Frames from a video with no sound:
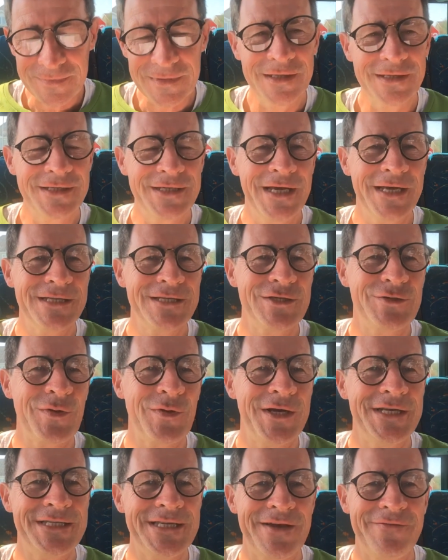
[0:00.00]
Today is the
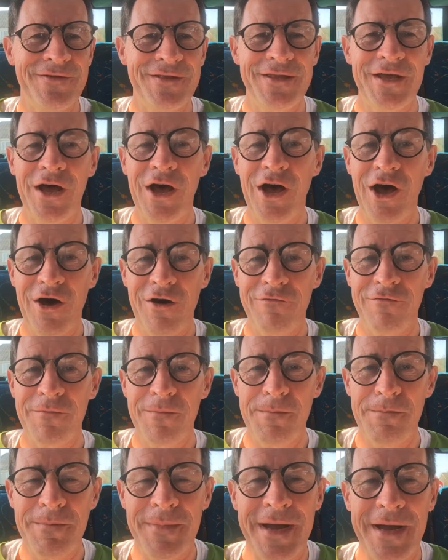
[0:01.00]
27th of
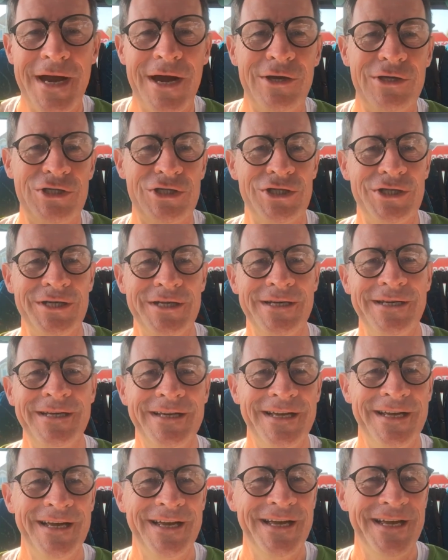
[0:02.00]
March,
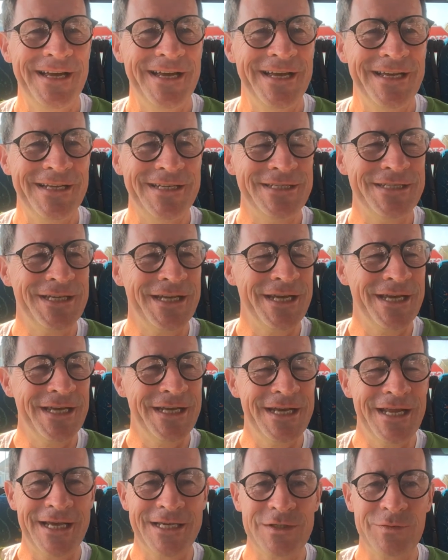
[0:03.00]
and
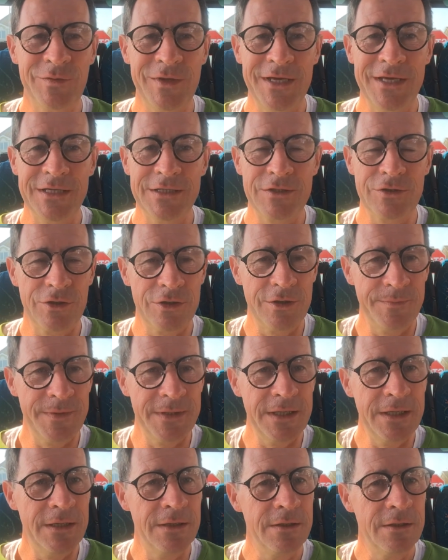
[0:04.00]
next week is going to
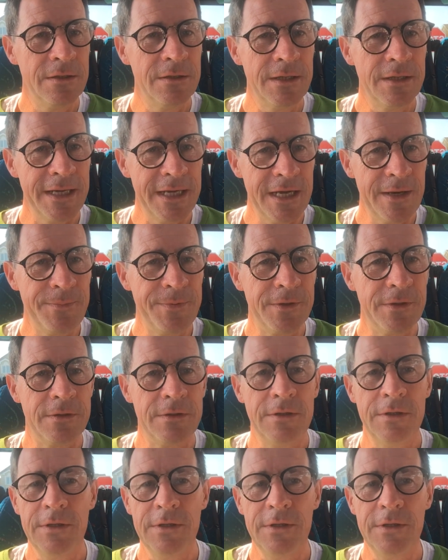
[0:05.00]
be April.